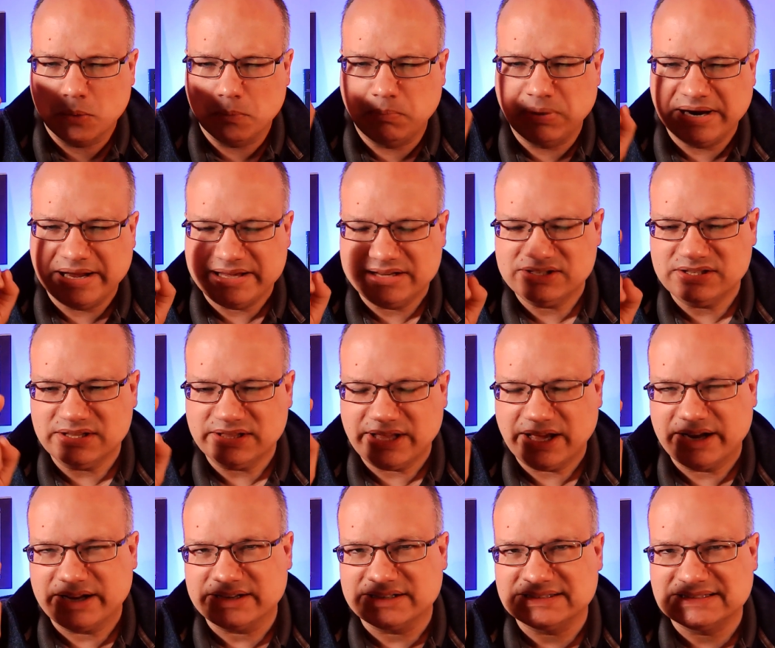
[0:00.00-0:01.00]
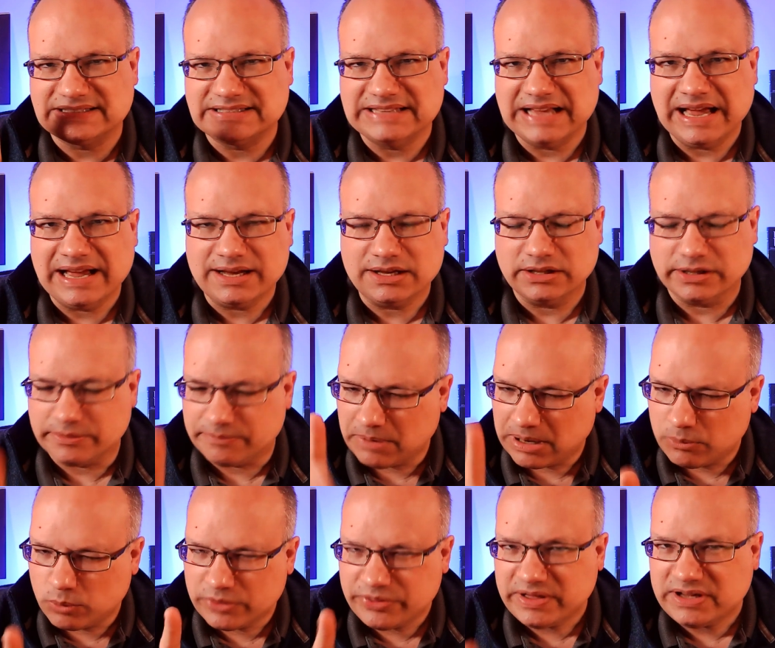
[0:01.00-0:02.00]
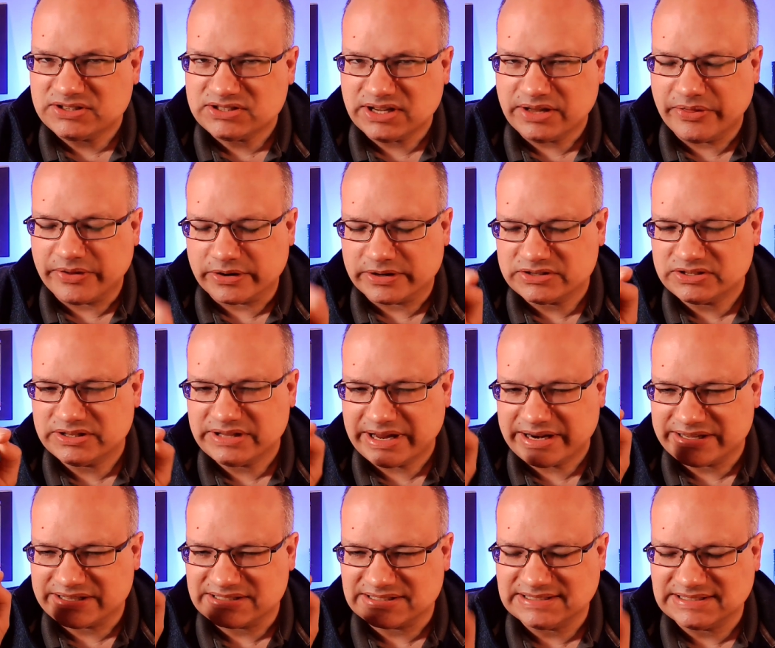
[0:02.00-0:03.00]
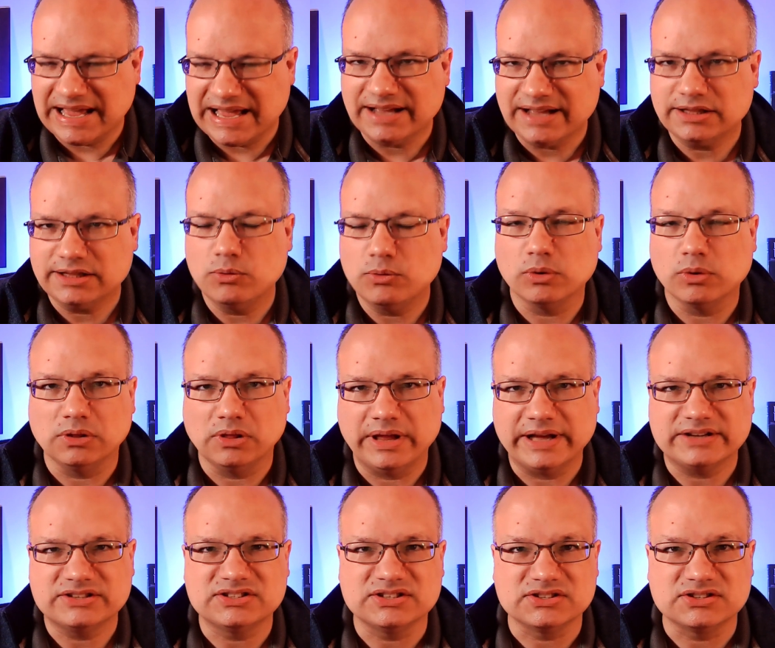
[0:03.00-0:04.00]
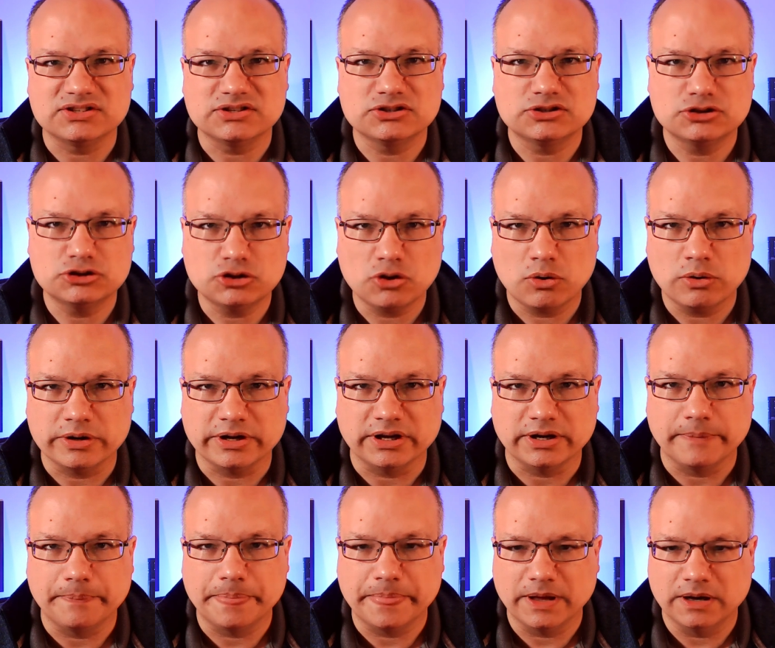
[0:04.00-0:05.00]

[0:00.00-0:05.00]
But isn't that exactly, by what they said there, isn't that exactly where Lexus started,